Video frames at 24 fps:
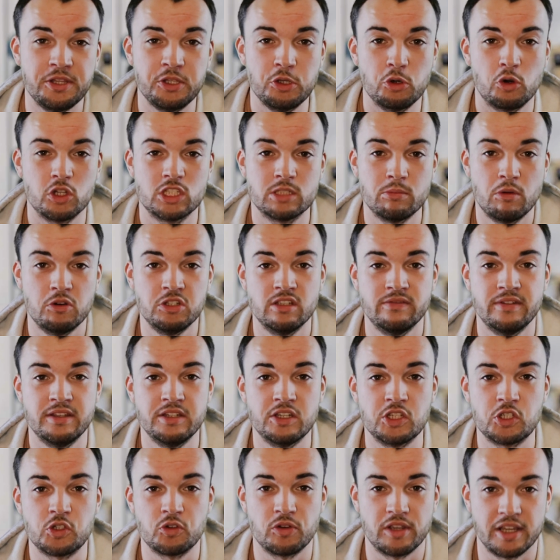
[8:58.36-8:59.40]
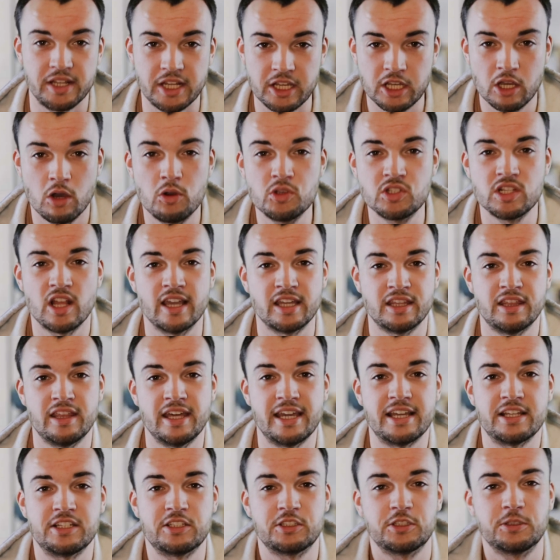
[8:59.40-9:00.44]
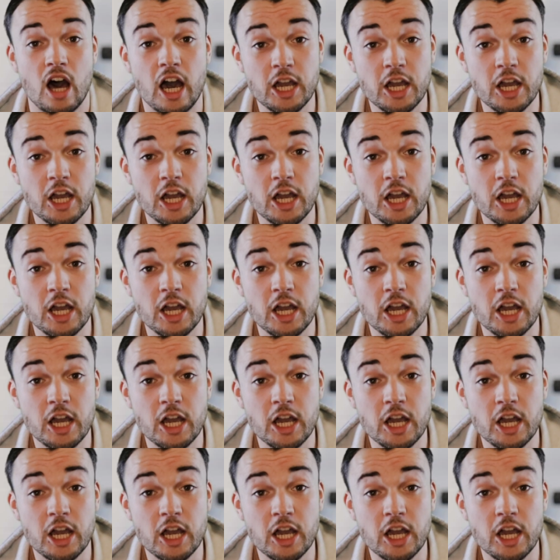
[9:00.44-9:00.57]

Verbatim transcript: in the automotive industry, and it goes like this.